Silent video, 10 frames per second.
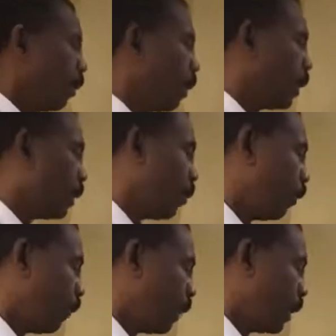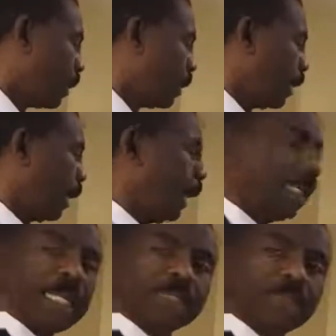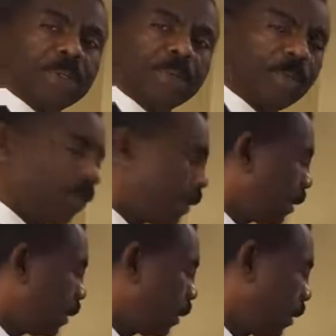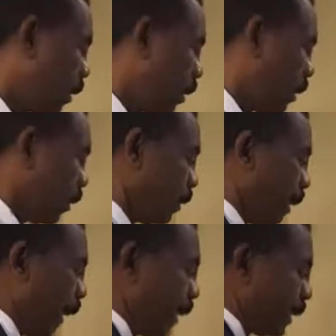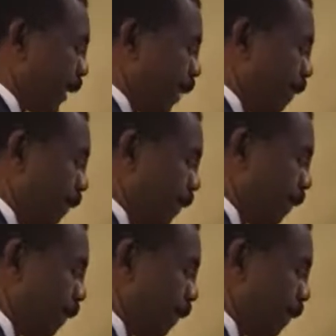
we just go vertically. 8x to the fourth is by itself.